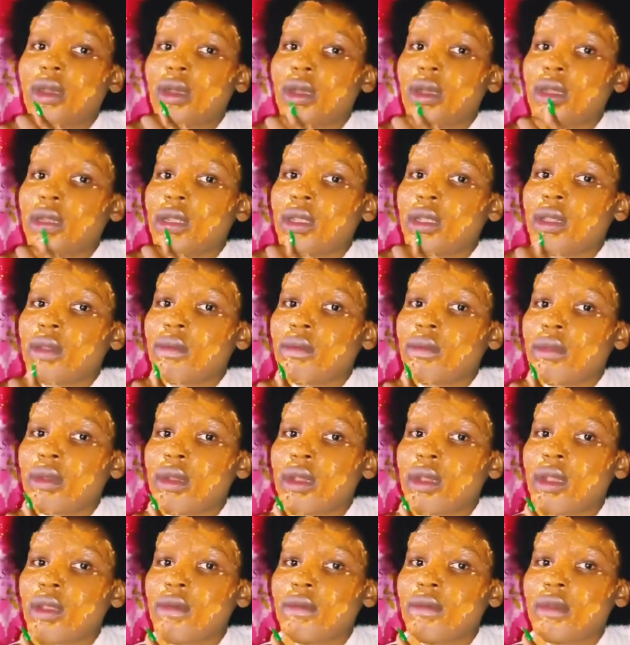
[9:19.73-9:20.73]
and it
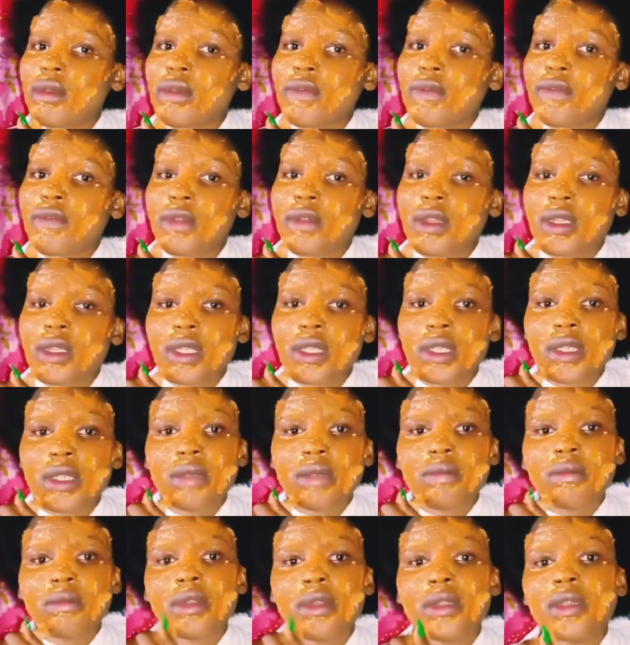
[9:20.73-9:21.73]
will leave your face
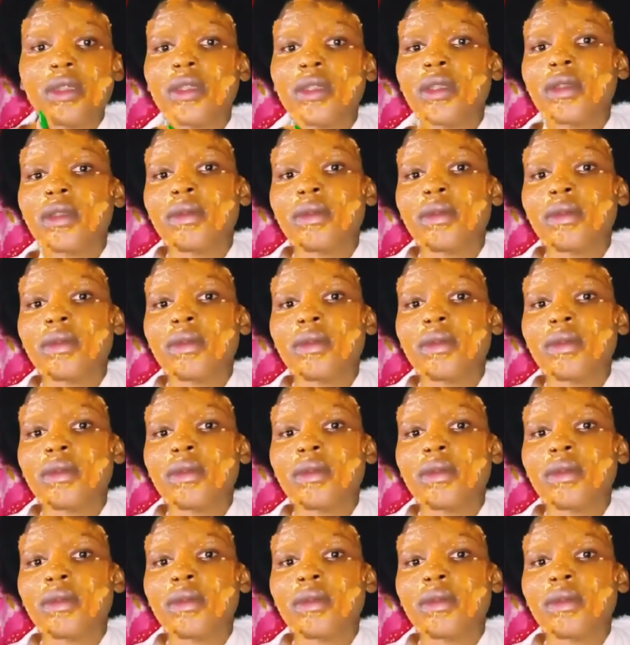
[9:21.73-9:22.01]
smooth.